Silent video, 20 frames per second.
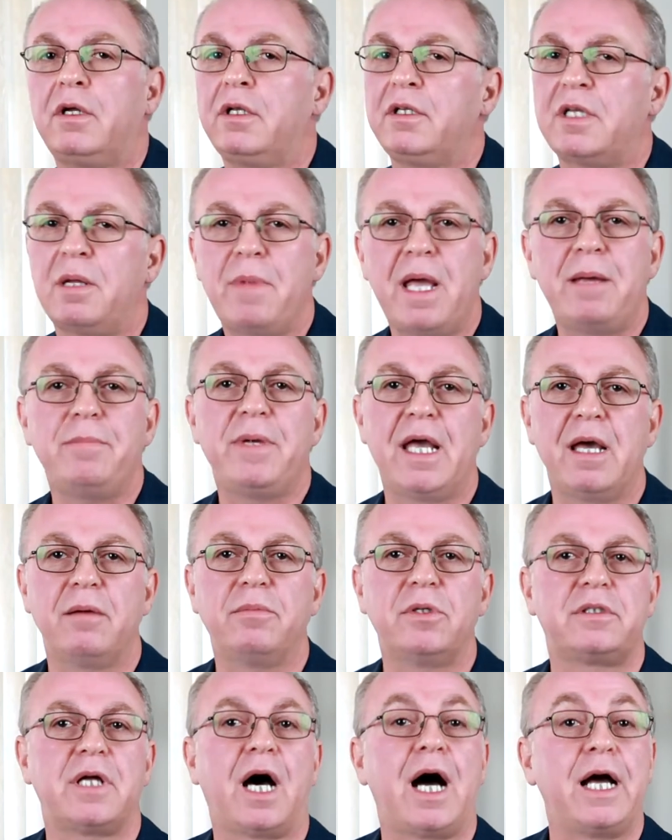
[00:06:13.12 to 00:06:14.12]
they may be
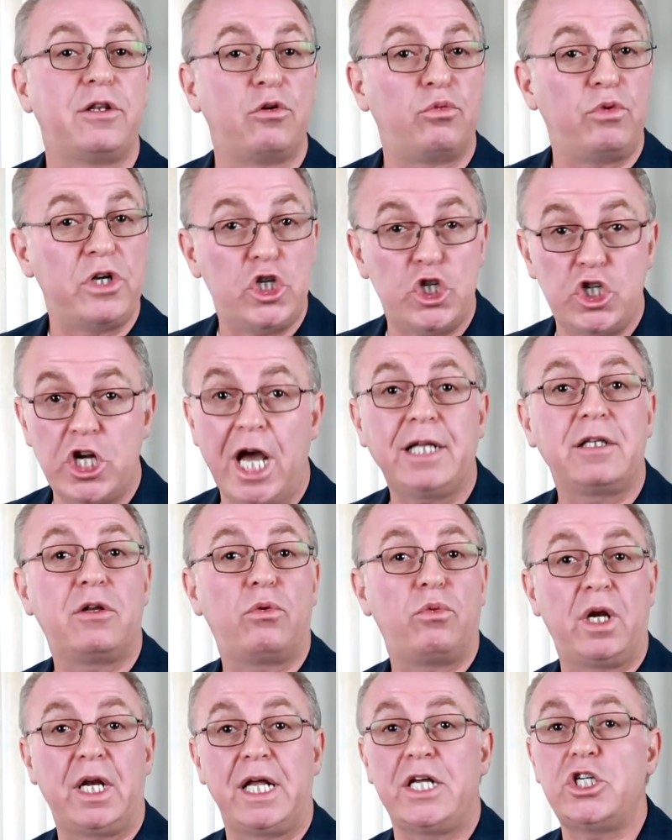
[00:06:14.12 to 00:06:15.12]
able to either reject the
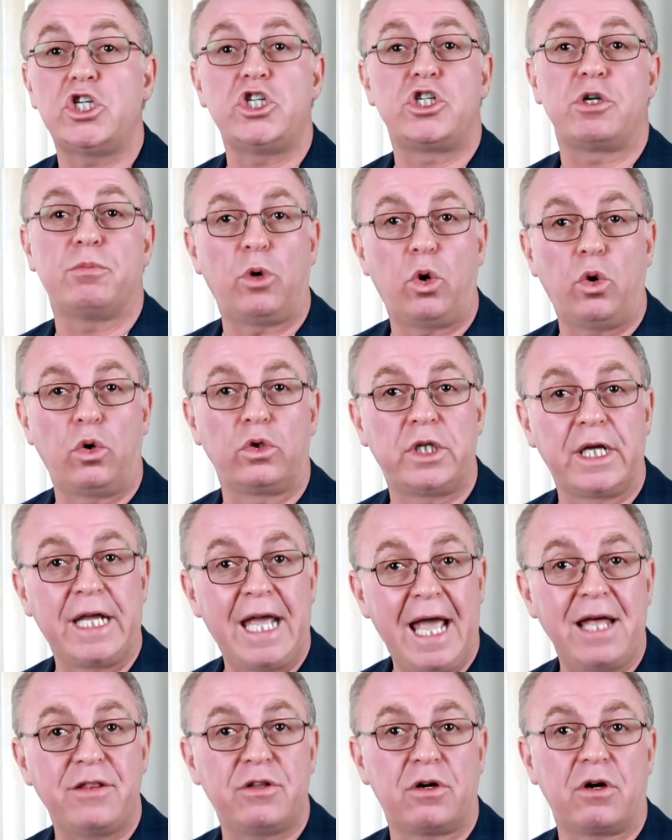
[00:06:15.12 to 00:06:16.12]
relationship
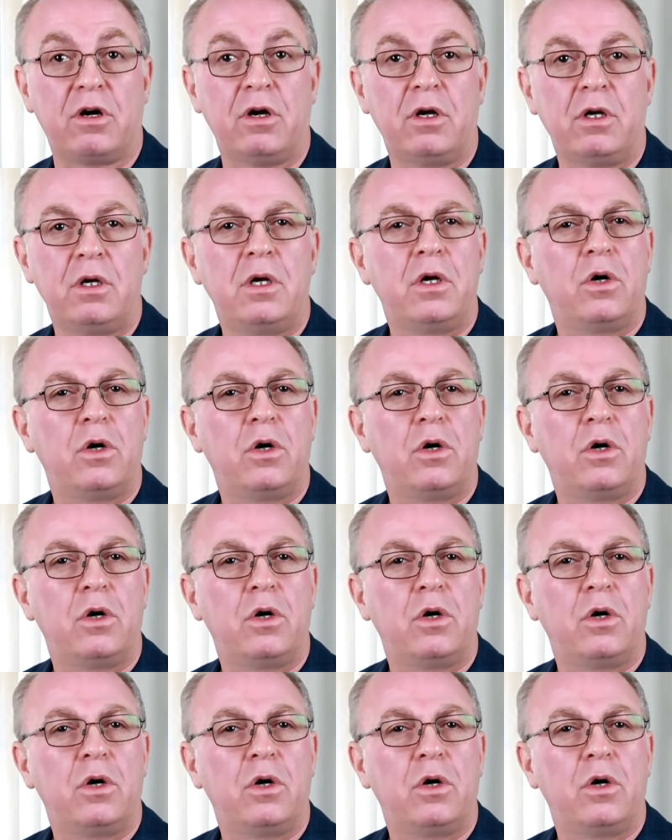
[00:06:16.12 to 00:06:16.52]
altogether